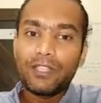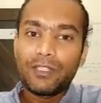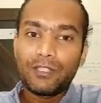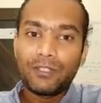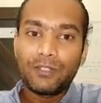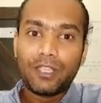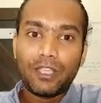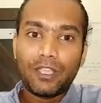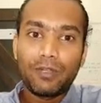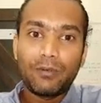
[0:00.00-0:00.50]

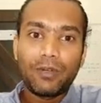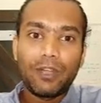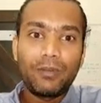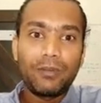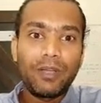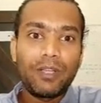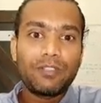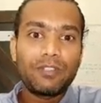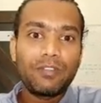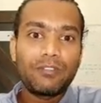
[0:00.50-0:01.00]
So thank you very
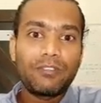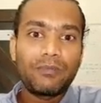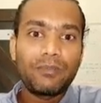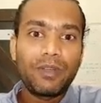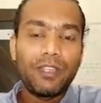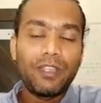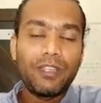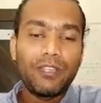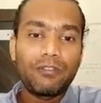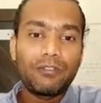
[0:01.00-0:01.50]
much,
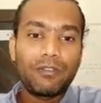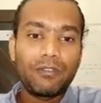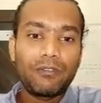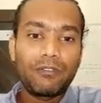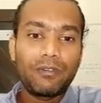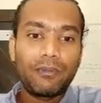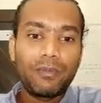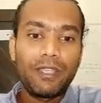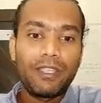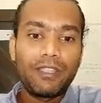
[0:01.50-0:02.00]
everybody,
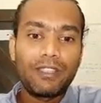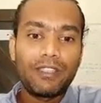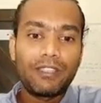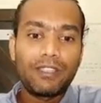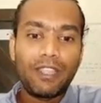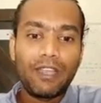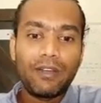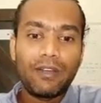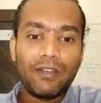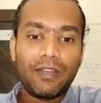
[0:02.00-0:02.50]
for being in
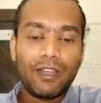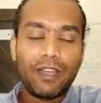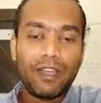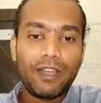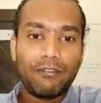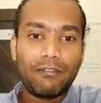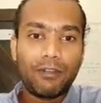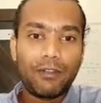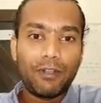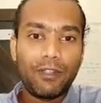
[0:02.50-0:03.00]

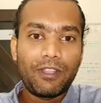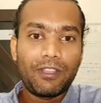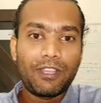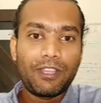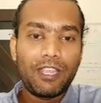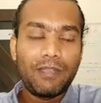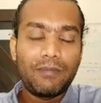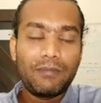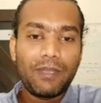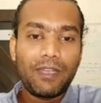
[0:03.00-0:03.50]
there for all the
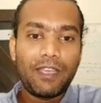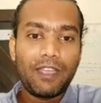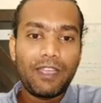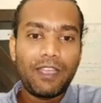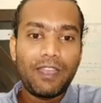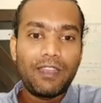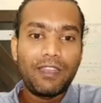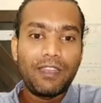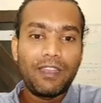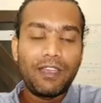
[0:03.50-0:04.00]
time,
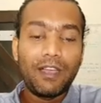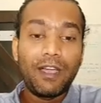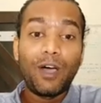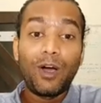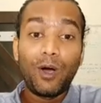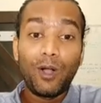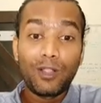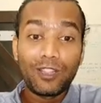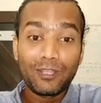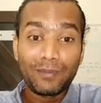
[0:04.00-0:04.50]
and
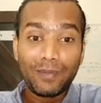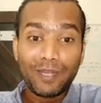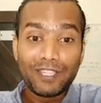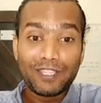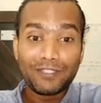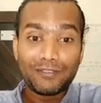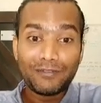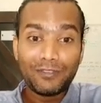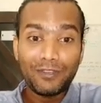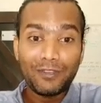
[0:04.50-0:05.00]
all the
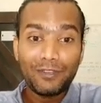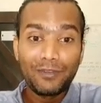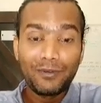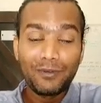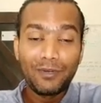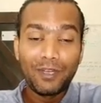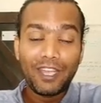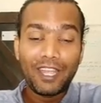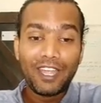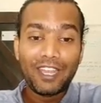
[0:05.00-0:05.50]
best for
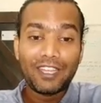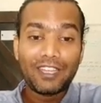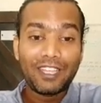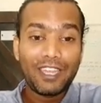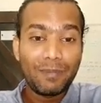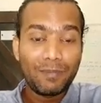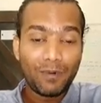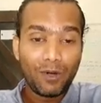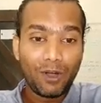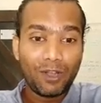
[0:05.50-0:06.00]
you, and
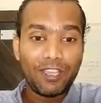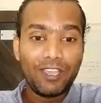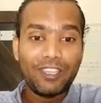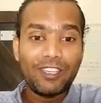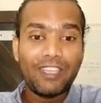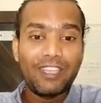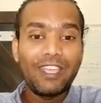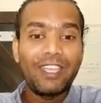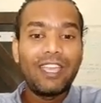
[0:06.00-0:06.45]
keep rocking,